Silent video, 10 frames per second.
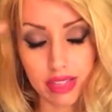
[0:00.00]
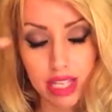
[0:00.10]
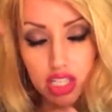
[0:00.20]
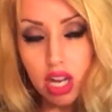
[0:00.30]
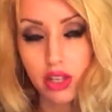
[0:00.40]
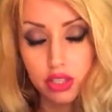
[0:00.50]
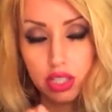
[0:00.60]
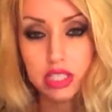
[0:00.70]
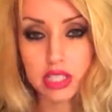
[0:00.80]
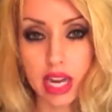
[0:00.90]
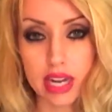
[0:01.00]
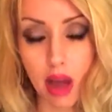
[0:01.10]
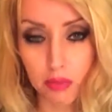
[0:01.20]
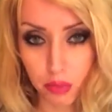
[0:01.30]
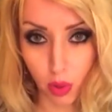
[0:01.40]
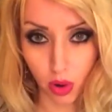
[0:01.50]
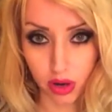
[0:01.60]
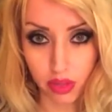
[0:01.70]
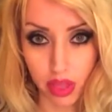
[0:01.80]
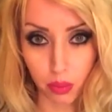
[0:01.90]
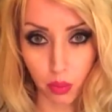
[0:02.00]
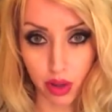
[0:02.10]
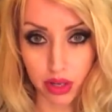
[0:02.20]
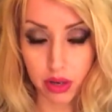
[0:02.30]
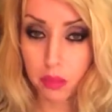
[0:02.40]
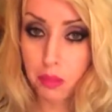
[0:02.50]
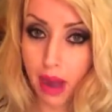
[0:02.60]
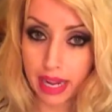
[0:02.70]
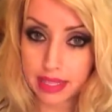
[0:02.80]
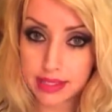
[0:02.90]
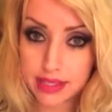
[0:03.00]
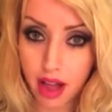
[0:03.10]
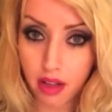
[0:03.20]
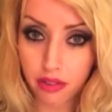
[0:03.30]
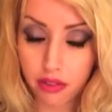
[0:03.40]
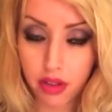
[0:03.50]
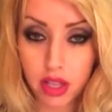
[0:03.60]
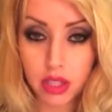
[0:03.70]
each color is going to stand out more than it would by itself.